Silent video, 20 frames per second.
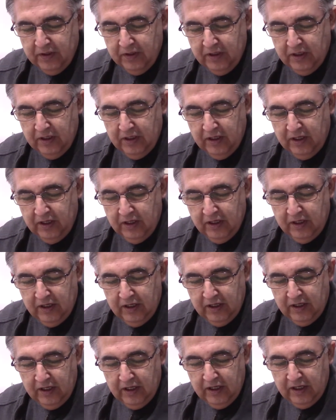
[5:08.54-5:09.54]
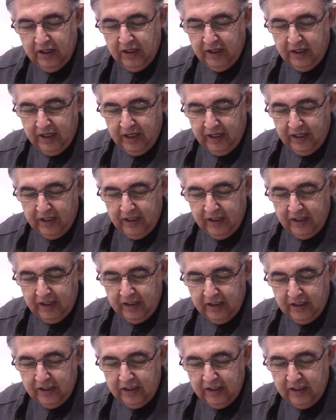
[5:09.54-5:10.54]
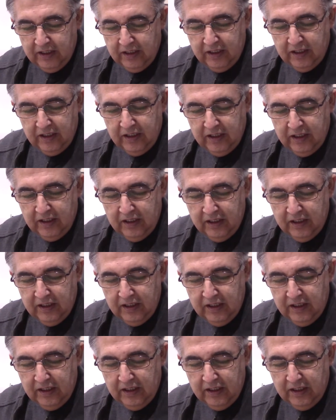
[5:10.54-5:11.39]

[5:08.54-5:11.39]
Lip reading: Nothing is said.